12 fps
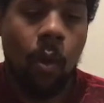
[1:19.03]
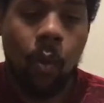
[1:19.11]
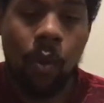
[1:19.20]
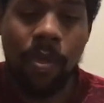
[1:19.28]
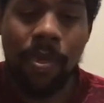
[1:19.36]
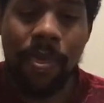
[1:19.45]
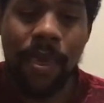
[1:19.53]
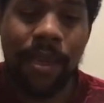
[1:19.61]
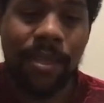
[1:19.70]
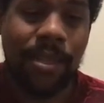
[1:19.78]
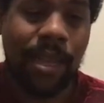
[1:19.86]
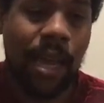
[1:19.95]
One of the
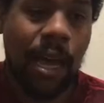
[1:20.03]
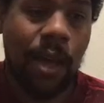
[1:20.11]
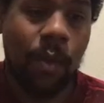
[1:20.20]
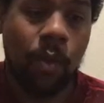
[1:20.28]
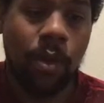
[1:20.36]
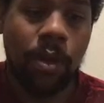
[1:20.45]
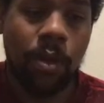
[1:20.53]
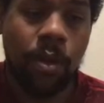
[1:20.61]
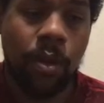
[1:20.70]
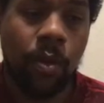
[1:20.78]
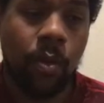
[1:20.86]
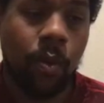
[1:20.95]
things I wanted
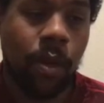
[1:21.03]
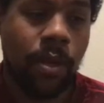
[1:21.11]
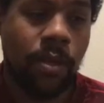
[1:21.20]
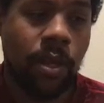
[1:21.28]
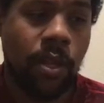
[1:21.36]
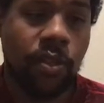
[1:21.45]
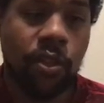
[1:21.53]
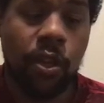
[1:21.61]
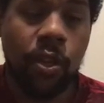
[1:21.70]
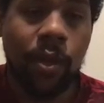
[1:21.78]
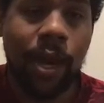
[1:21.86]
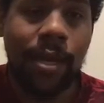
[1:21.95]
to do was show
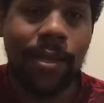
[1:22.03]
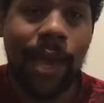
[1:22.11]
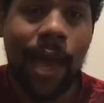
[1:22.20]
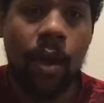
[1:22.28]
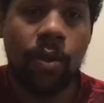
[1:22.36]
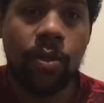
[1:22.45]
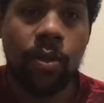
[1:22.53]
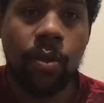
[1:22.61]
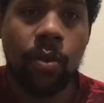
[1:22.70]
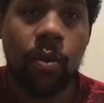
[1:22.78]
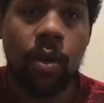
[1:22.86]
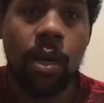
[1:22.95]
you guys how
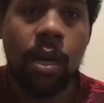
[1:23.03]
to